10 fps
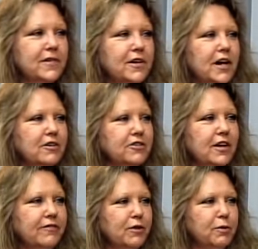our
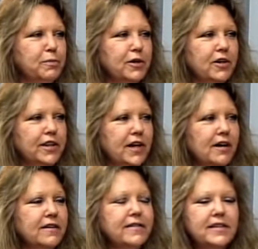stuff that we put on
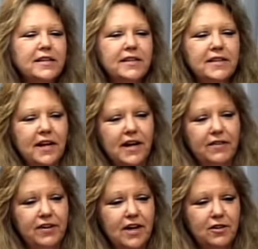there. Then I
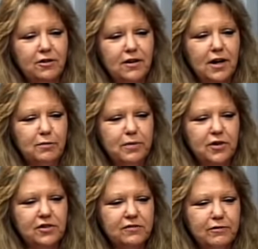have another uh,
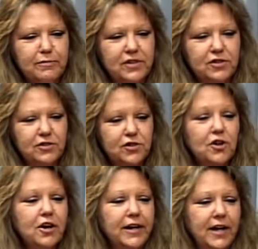person from Mr.
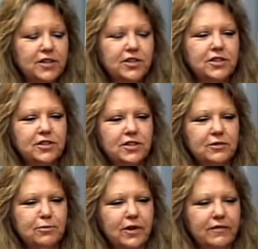John, actually
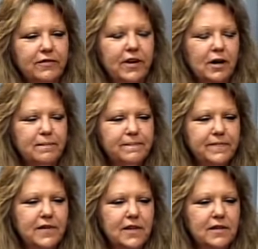she's one of um,
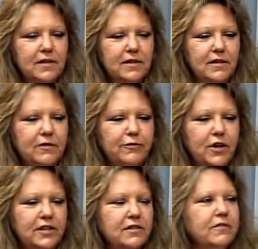uh,
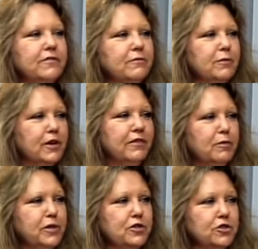friends of one of
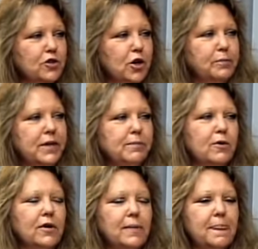our Mr. John
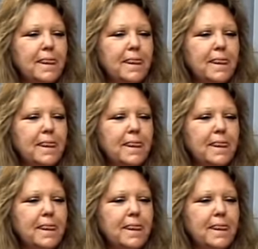people,